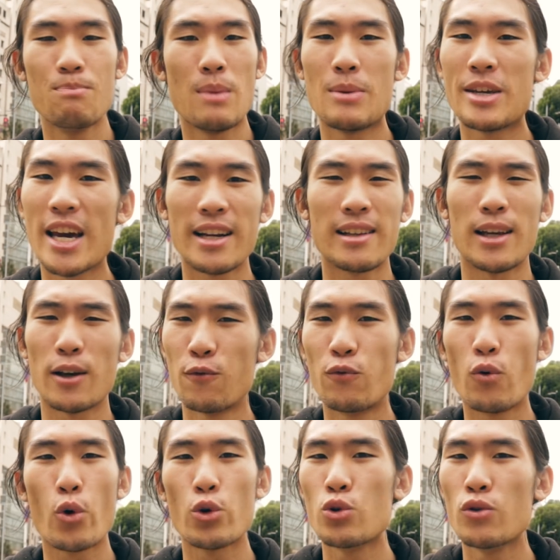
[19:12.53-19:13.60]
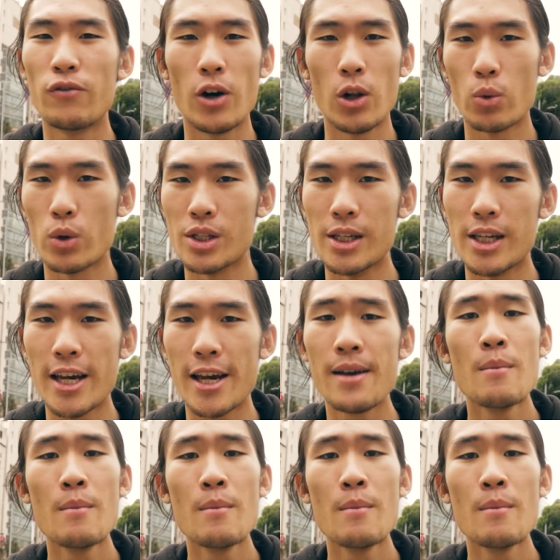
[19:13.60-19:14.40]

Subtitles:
maybe getting like 4 new followers a day.